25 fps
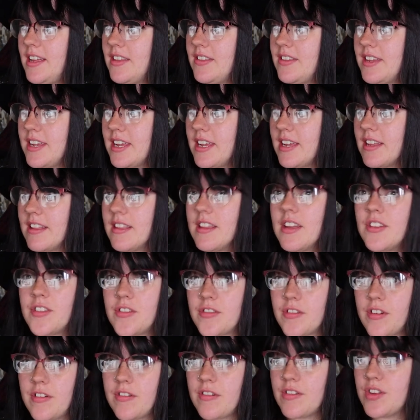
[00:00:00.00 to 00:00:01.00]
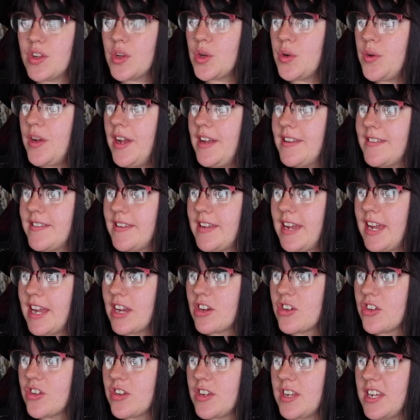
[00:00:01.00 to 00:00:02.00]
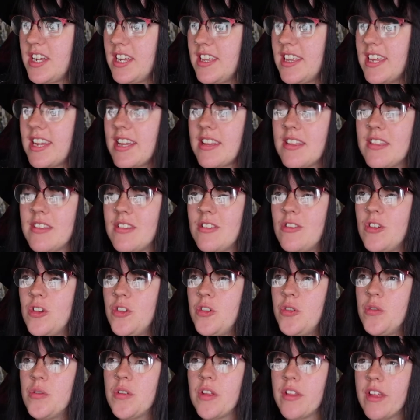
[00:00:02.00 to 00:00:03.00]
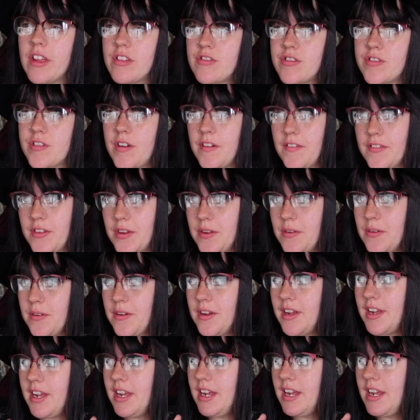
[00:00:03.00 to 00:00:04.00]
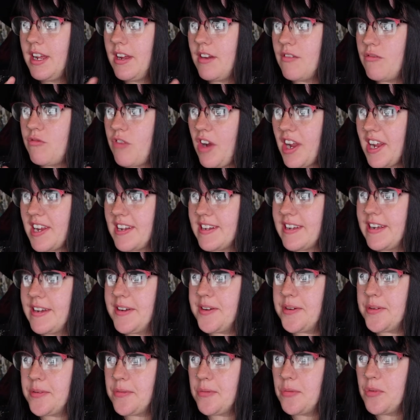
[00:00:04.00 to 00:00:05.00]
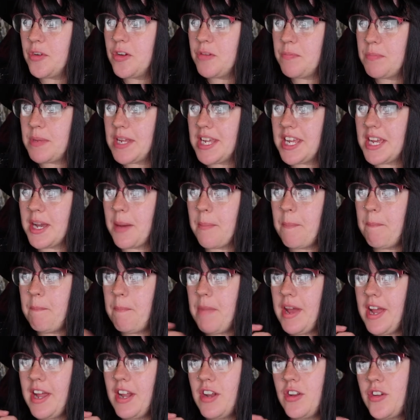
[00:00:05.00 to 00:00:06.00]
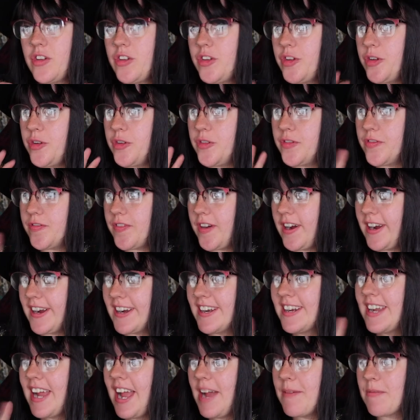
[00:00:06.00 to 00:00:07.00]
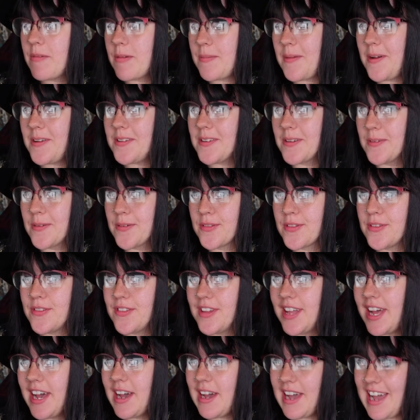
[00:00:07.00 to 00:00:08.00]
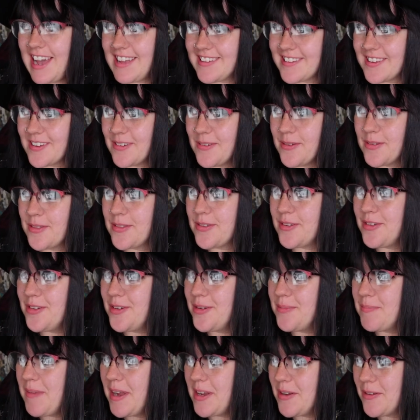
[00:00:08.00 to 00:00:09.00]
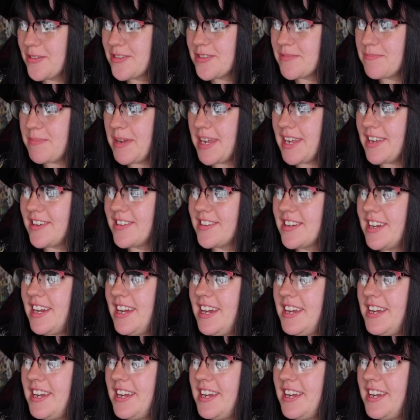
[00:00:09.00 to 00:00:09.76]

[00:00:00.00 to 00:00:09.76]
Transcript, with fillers: the literature review isn't actually, like, to do the literature review right now would be a bit too far, and we're about to go through that as I go through my Notion page.